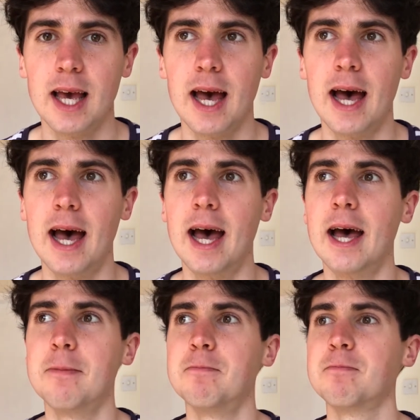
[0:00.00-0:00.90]

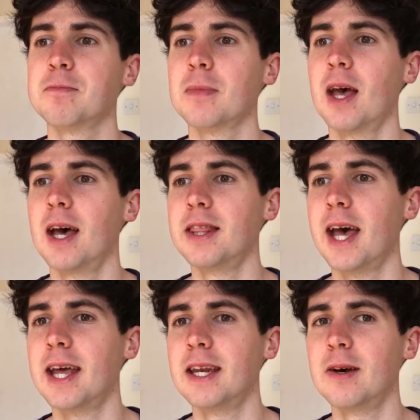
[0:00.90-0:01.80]
And
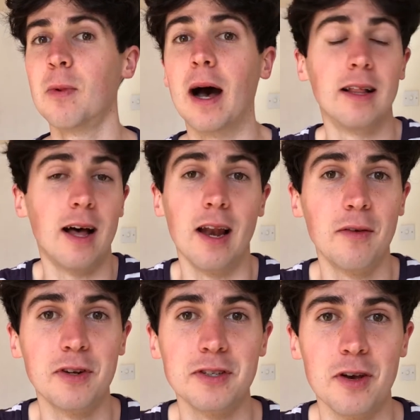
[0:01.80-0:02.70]
then, I
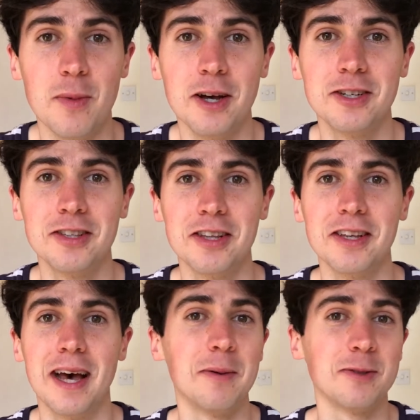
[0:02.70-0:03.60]
loved it so much
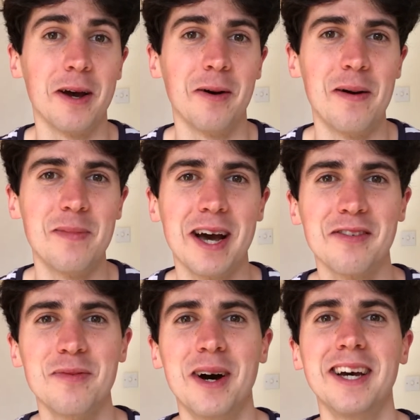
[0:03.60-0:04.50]
that was where I went back
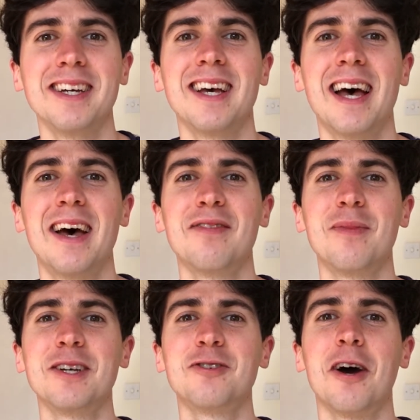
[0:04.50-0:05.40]
for
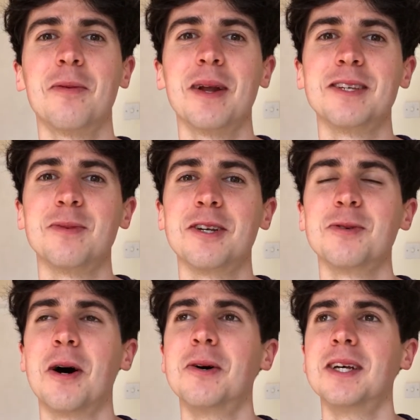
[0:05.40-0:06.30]
my Stride placement as
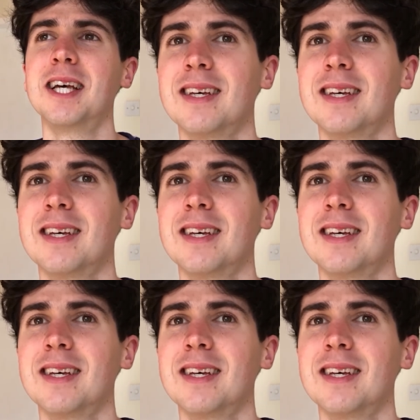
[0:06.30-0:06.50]
well.